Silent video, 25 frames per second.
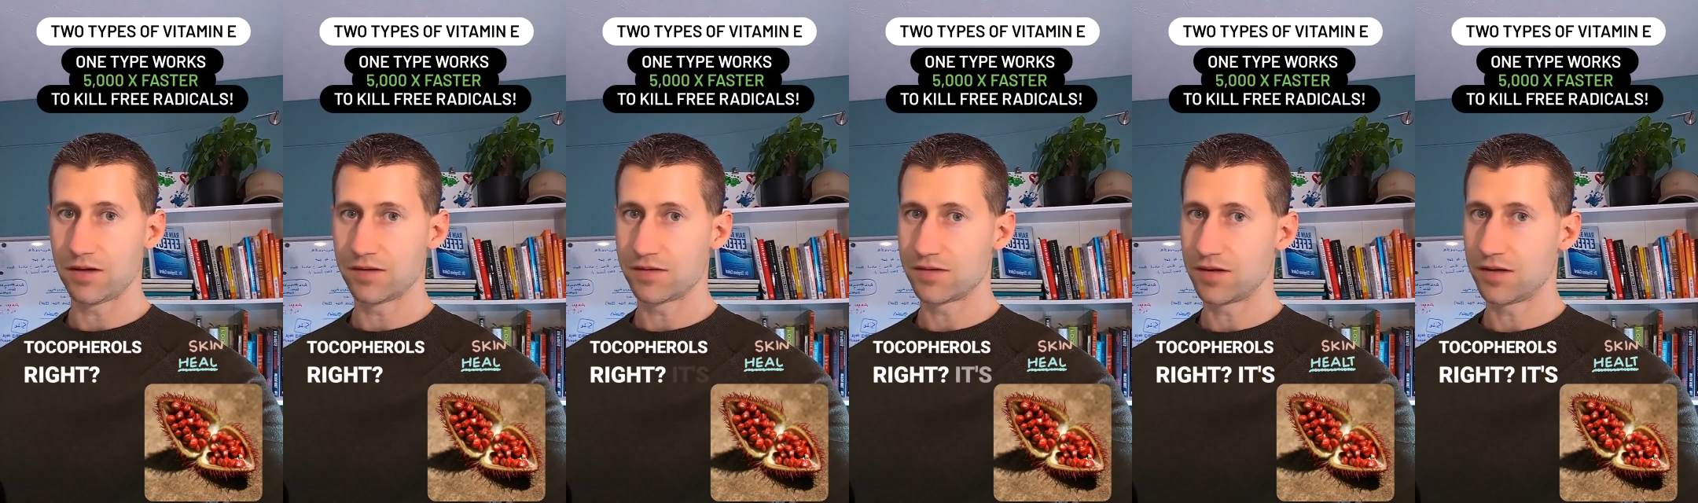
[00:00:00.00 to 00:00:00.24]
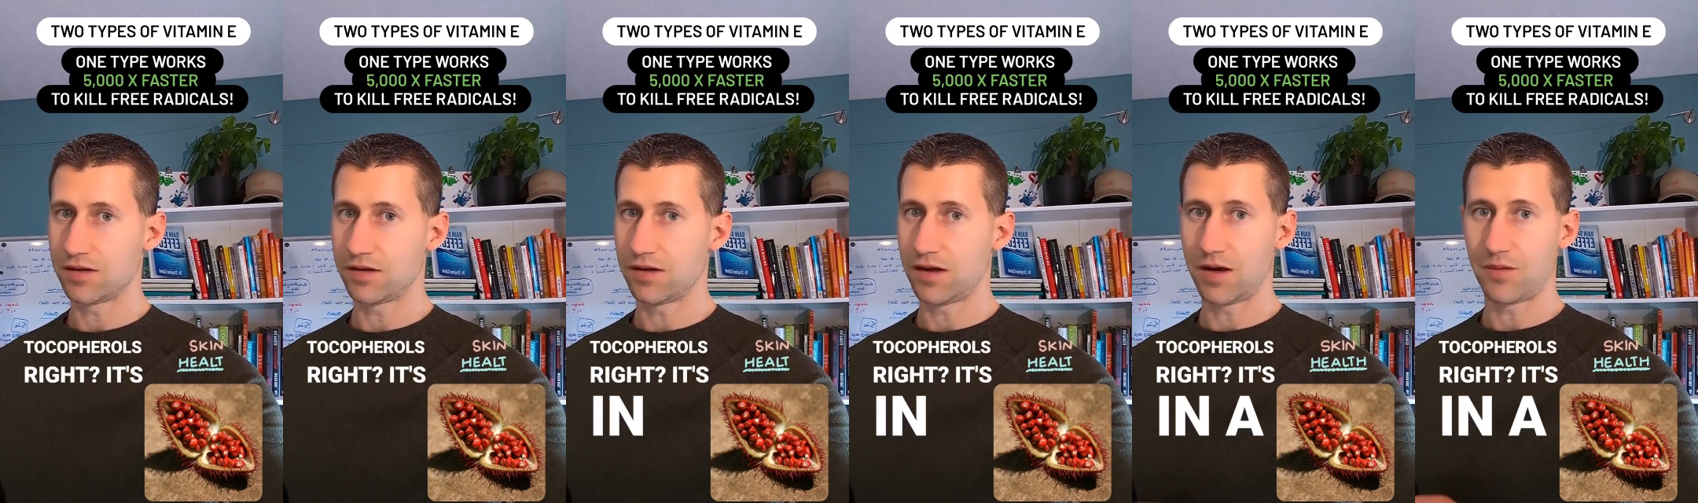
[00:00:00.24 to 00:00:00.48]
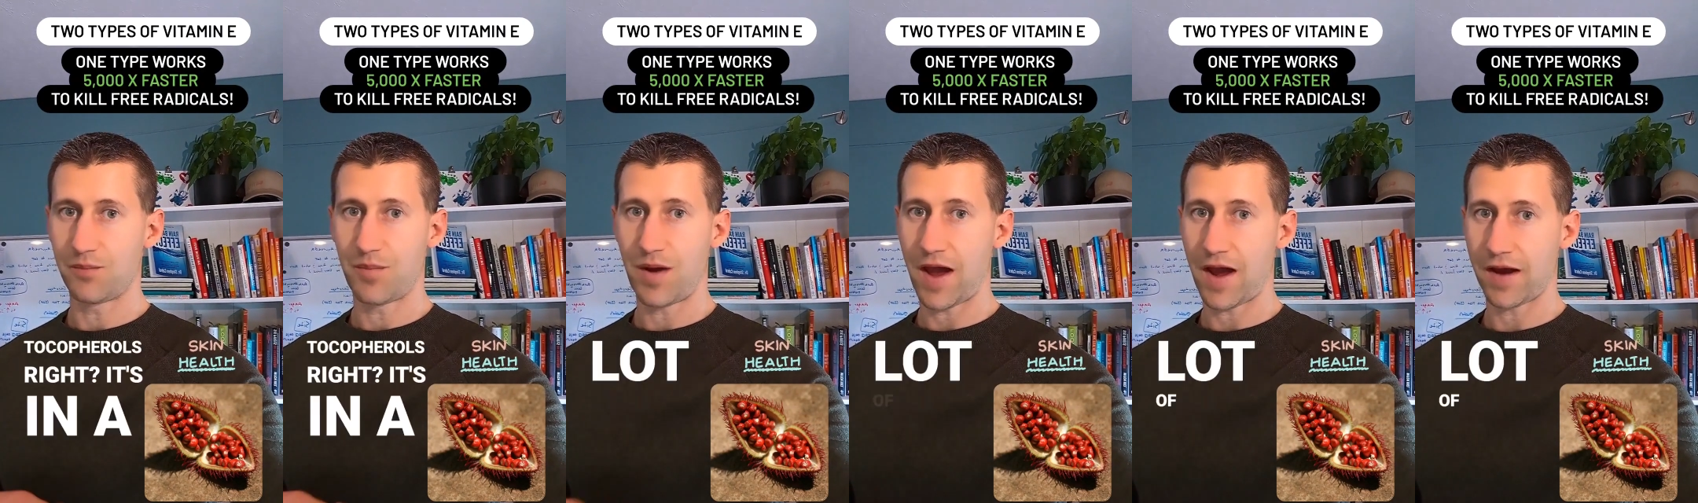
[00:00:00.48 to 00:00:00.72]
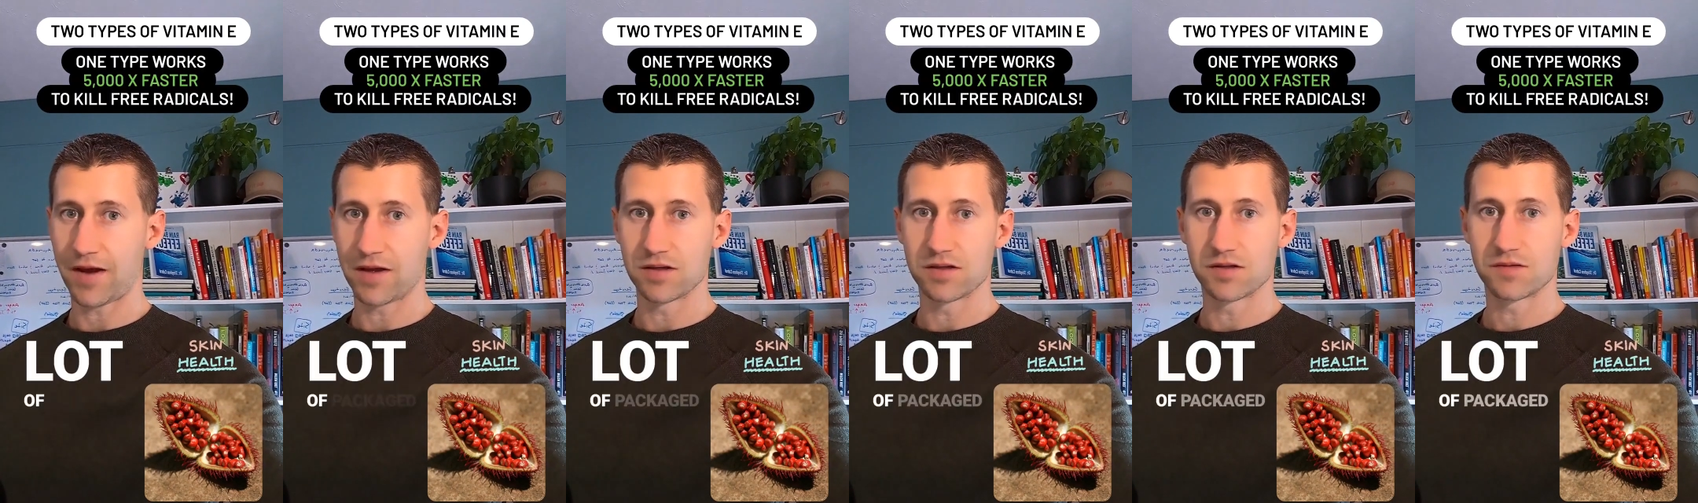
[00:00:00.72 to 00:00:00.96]
It's in a lot of
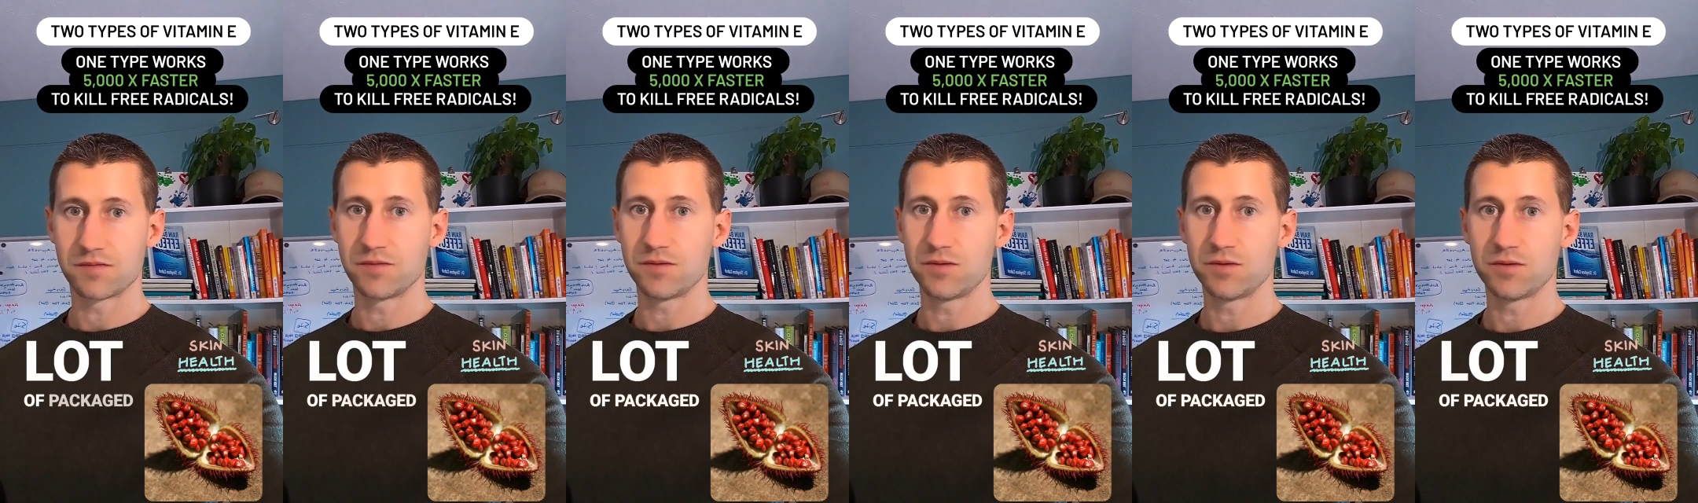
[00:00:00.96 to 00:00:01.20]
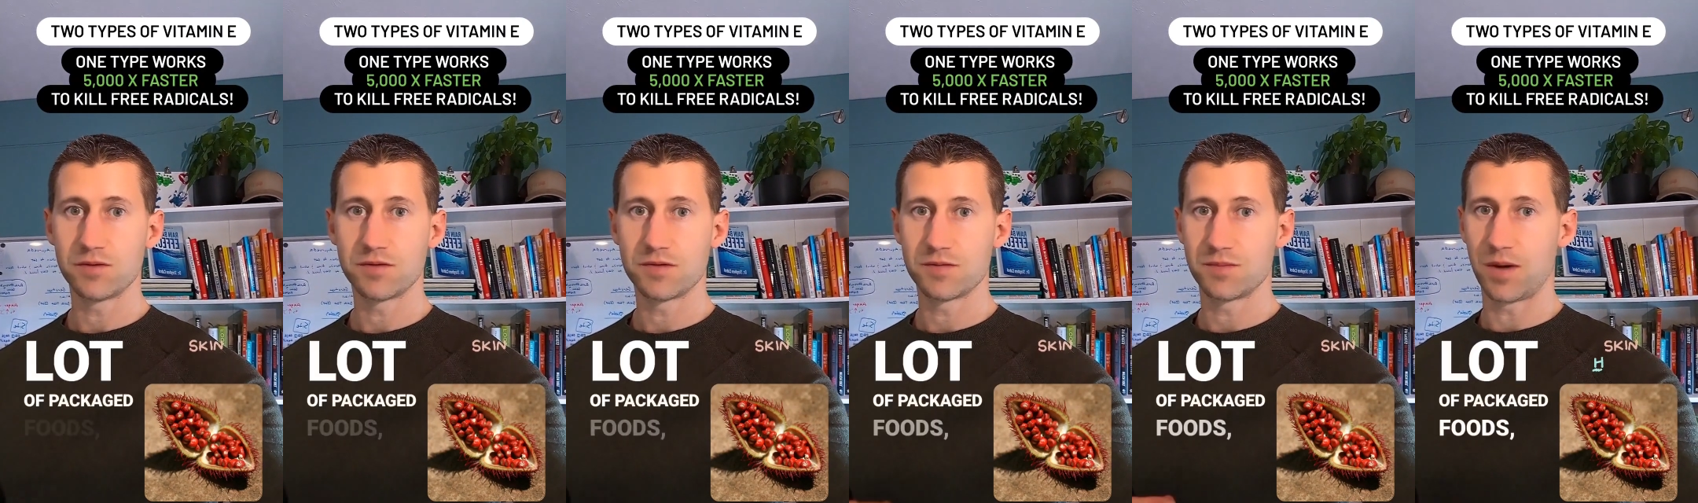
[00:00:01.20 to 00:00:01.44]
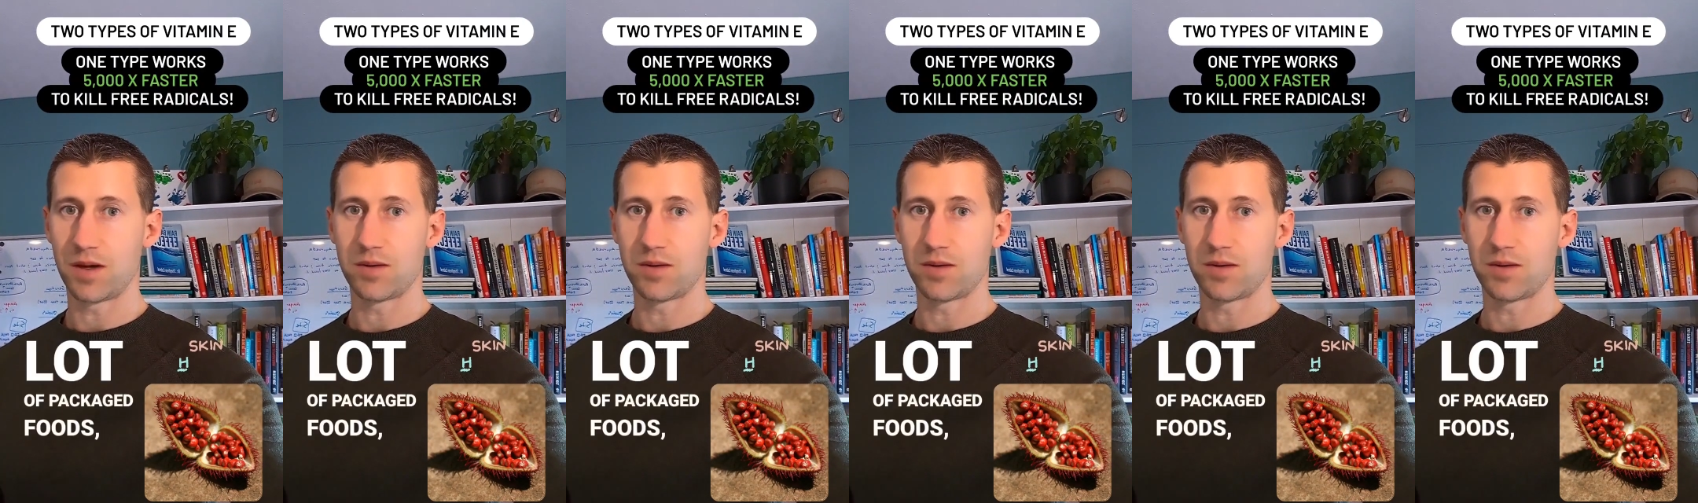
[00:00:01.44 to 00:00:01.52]
packaged foods,